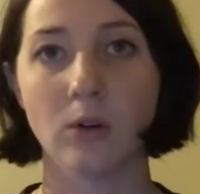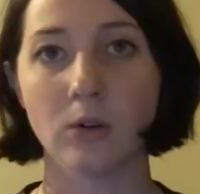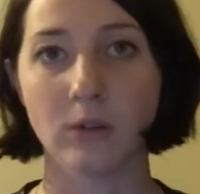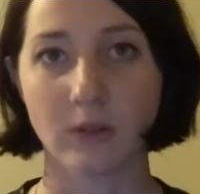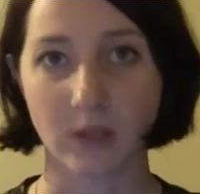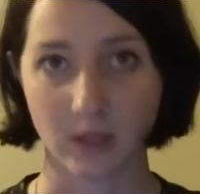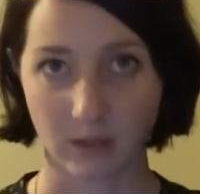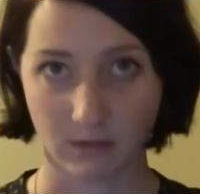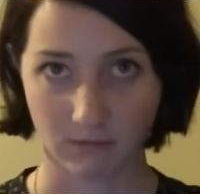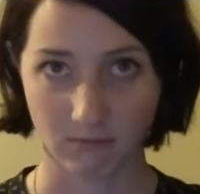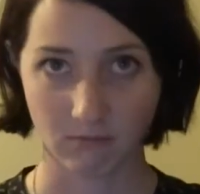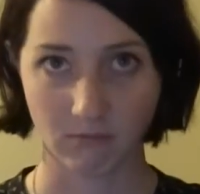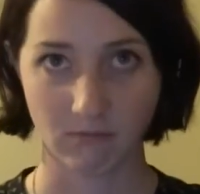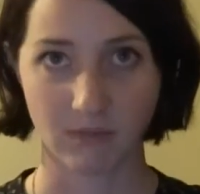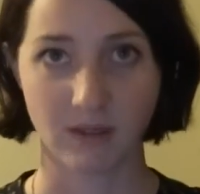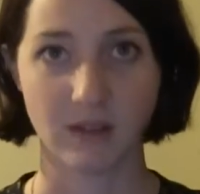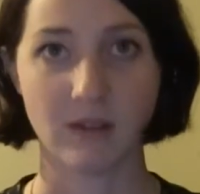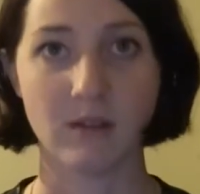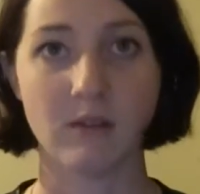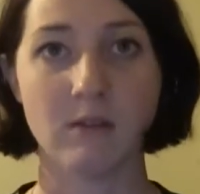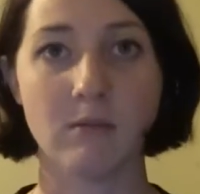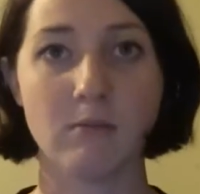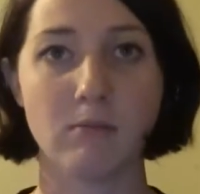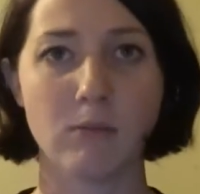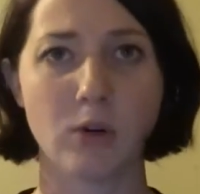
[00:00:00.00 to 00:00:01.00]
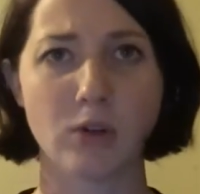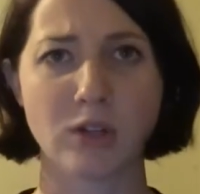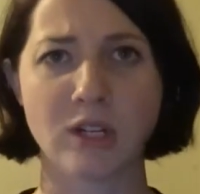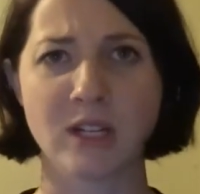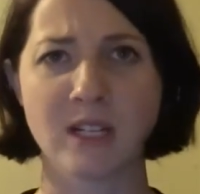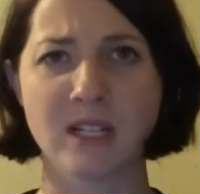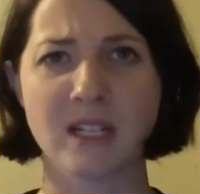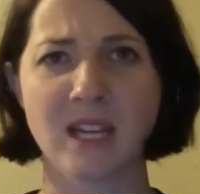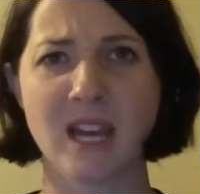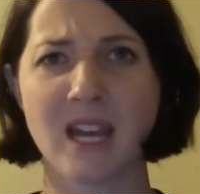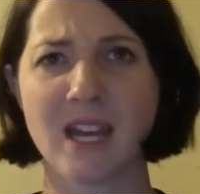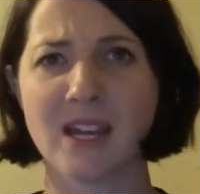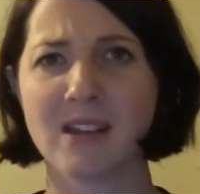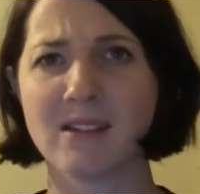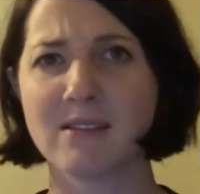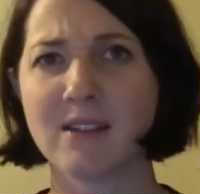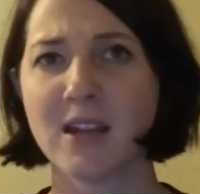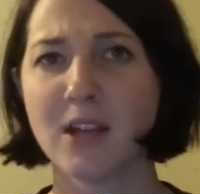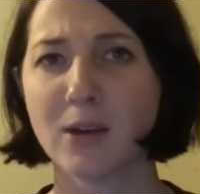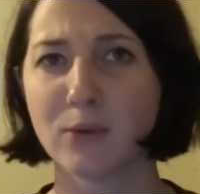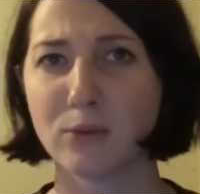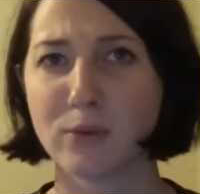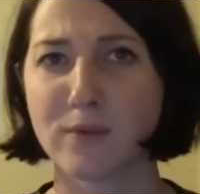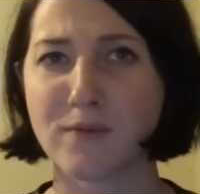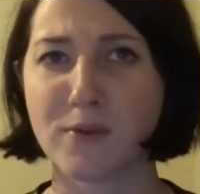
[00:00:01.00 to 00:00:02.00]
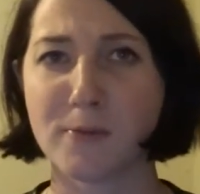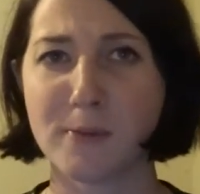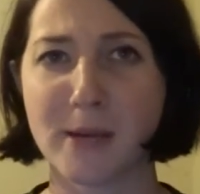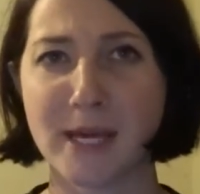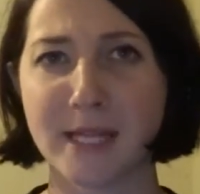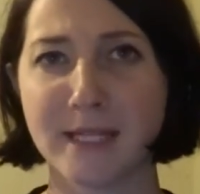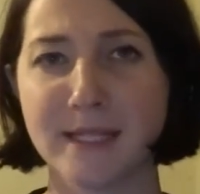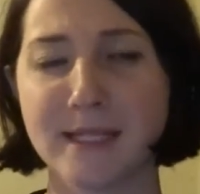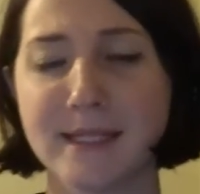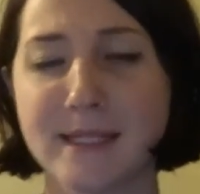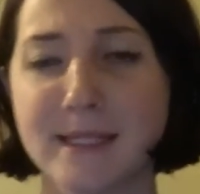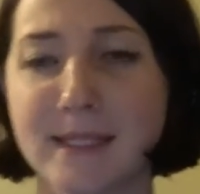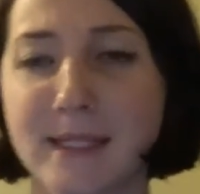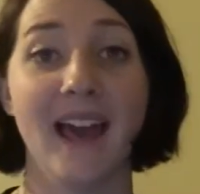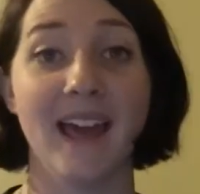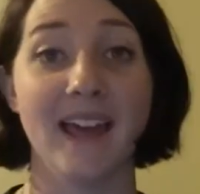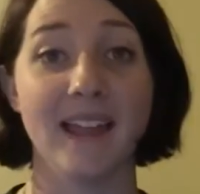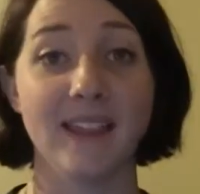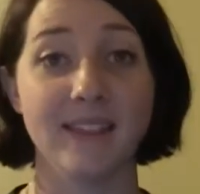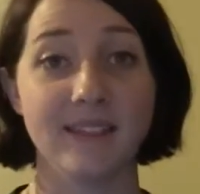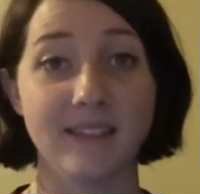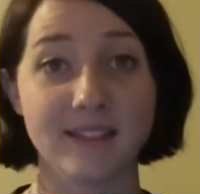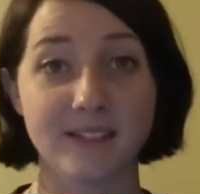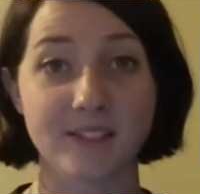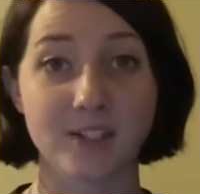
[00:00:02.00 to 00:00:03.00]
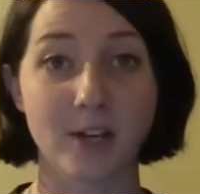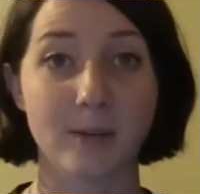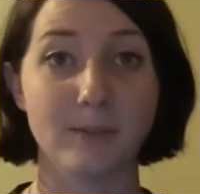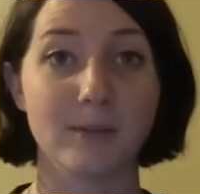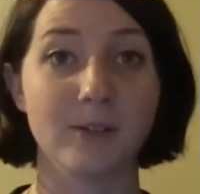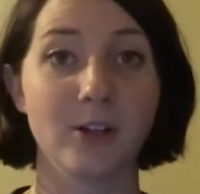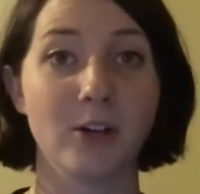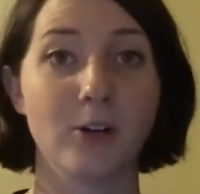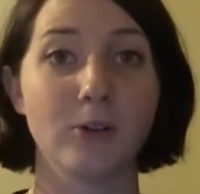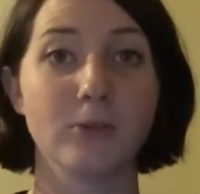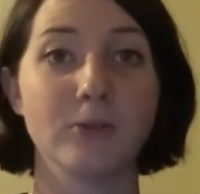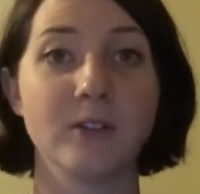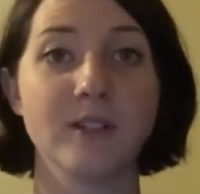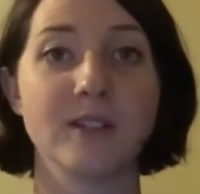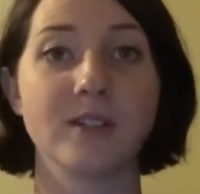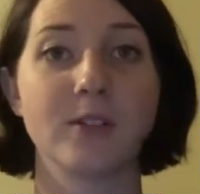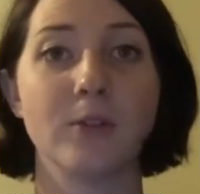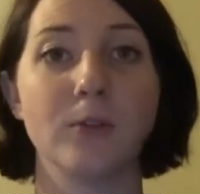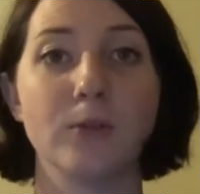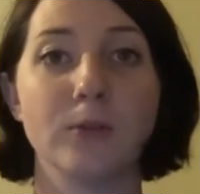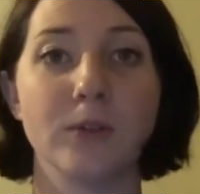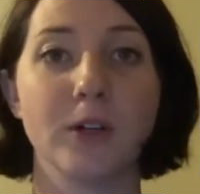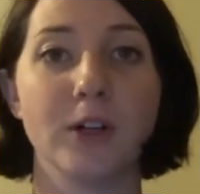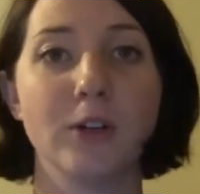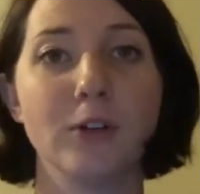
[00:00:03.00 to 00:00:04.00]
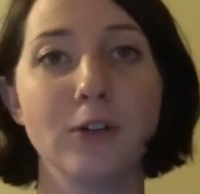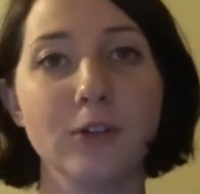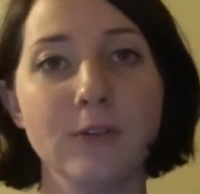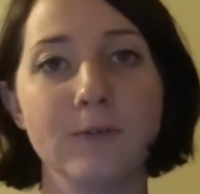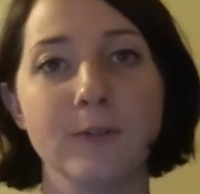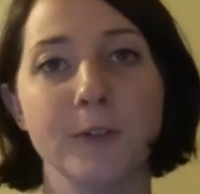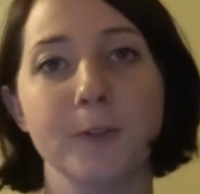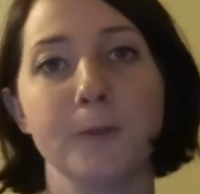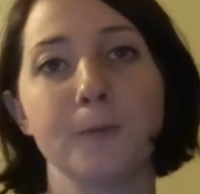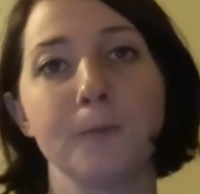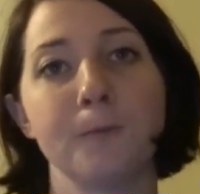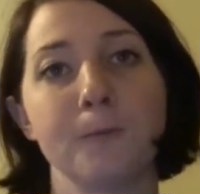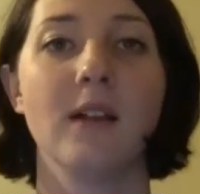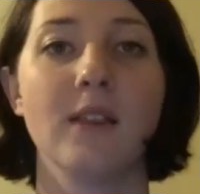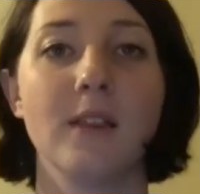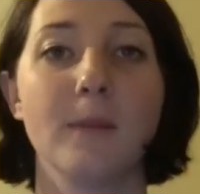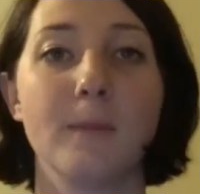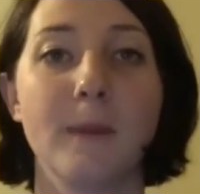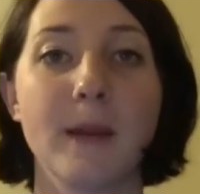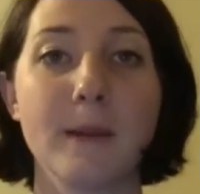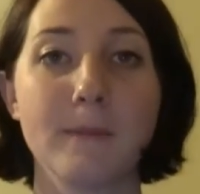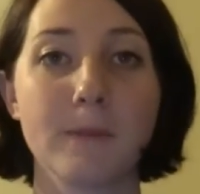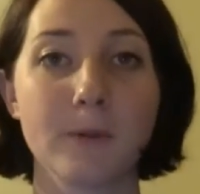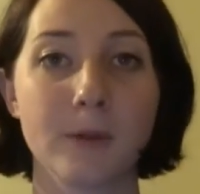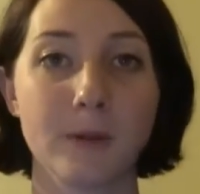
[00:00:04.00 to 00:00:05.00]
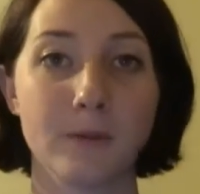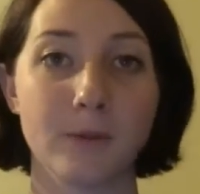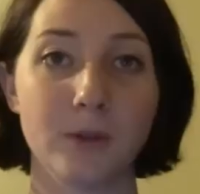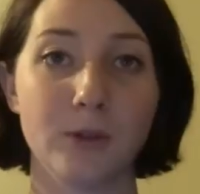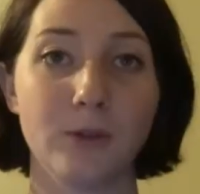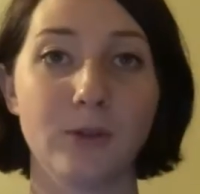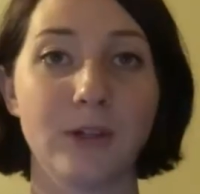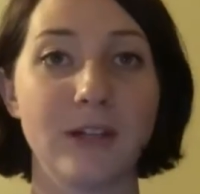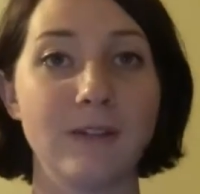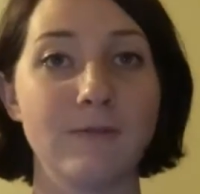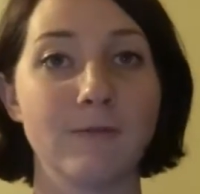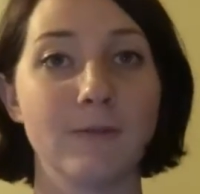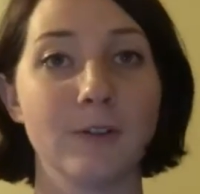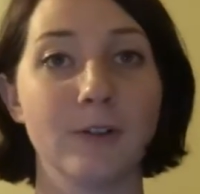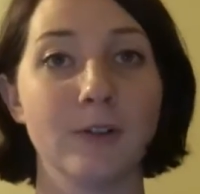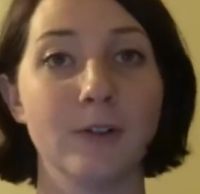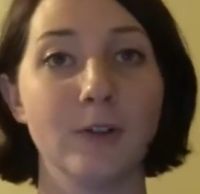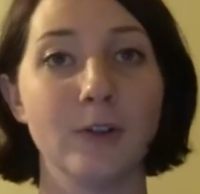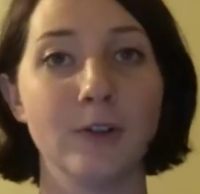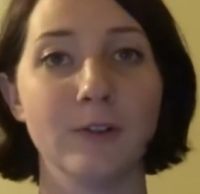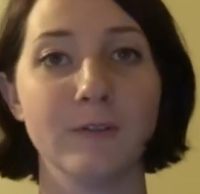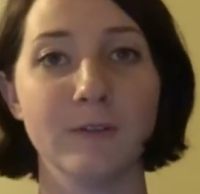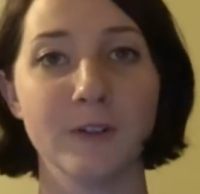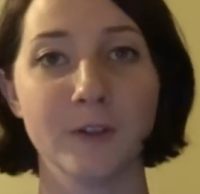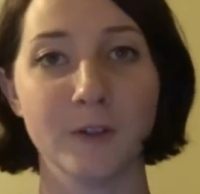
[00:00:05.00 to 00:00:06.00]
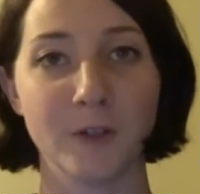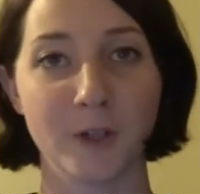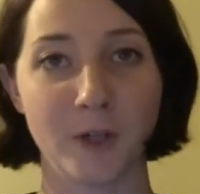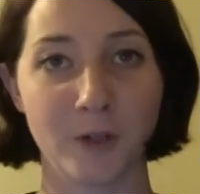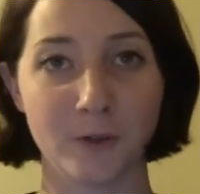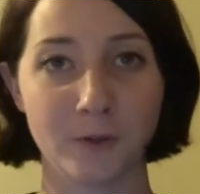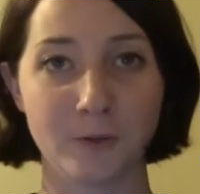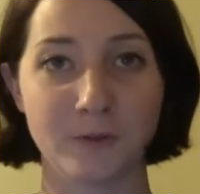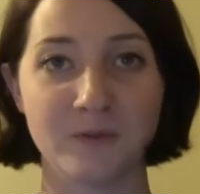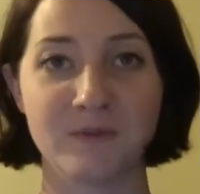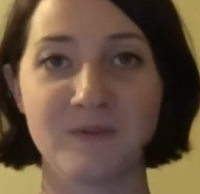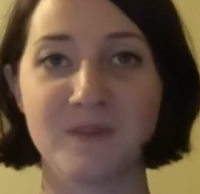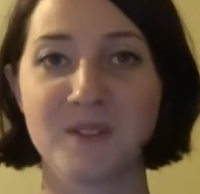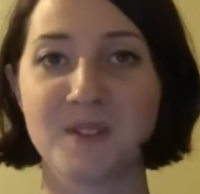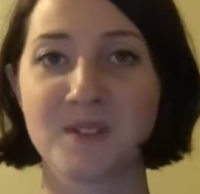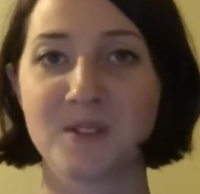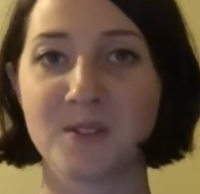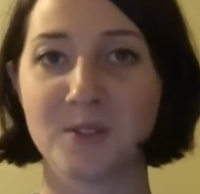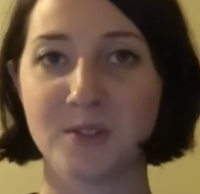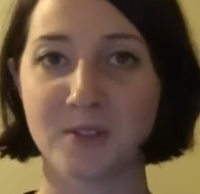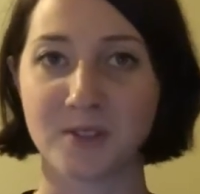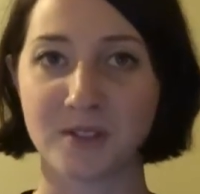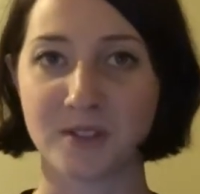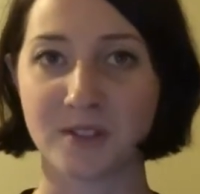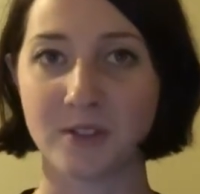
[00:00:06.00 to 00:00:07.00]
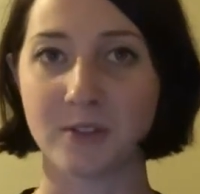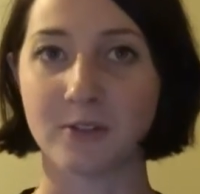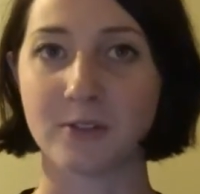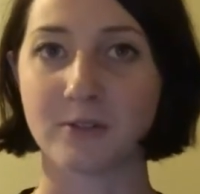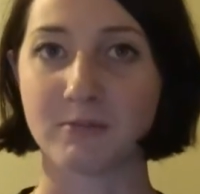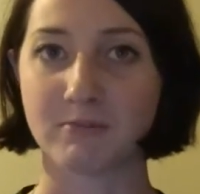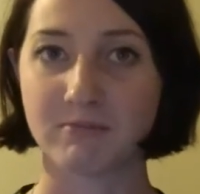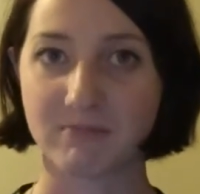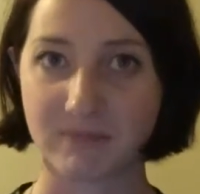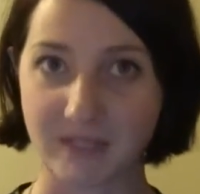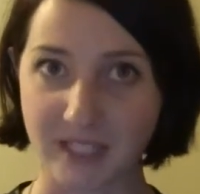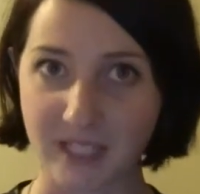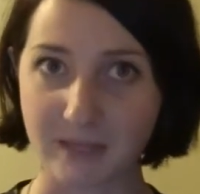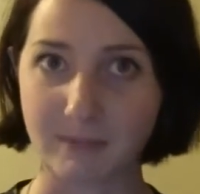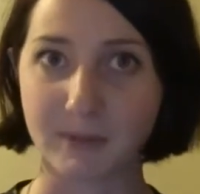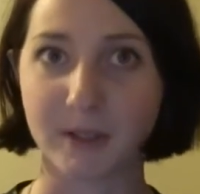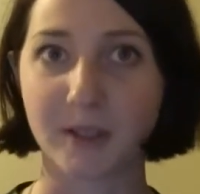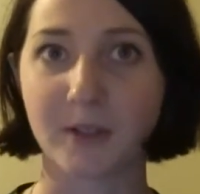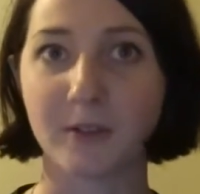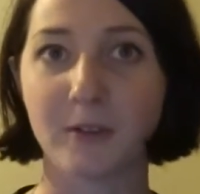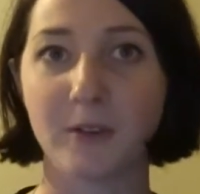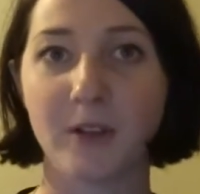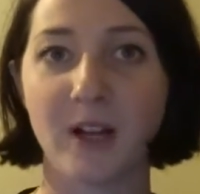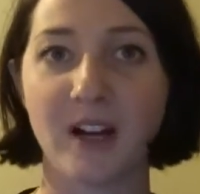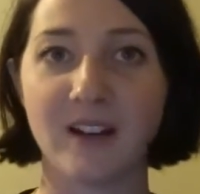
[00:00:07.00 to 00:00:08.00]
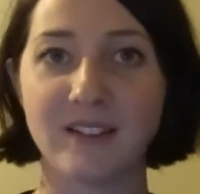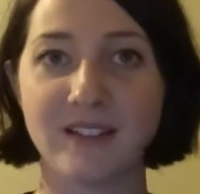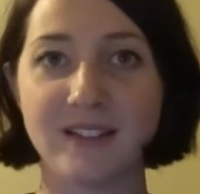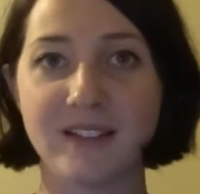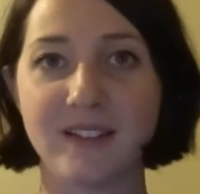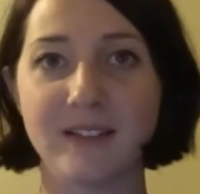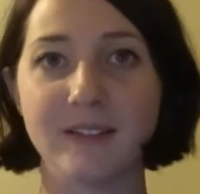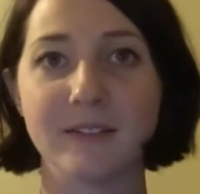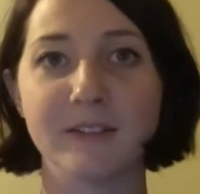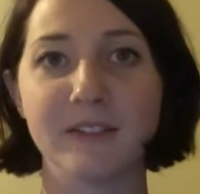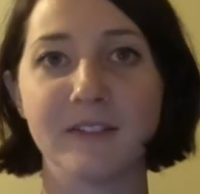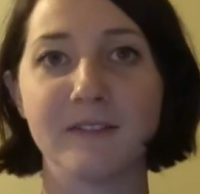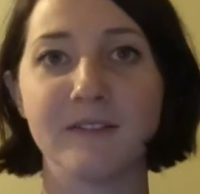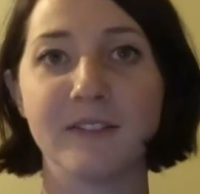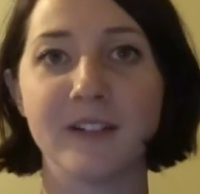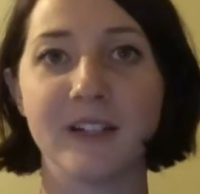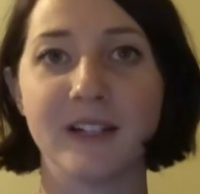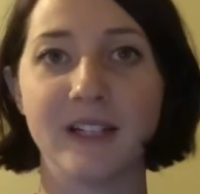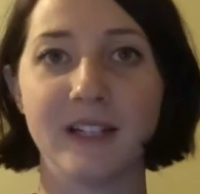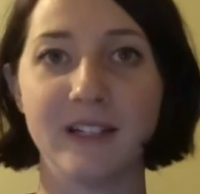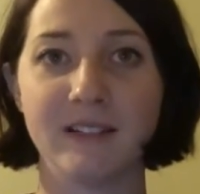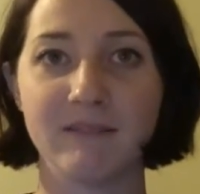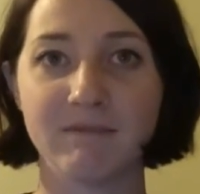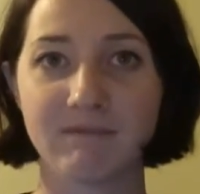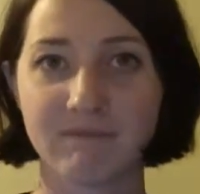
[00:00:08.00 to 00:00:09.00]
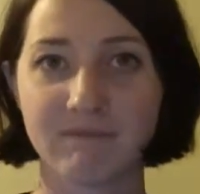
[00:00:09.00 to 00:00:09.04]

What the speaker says: or in the modern day riverbeds, and this type of gold is called alluvial. The people that were looking for alluvial gold suits your typical idea of a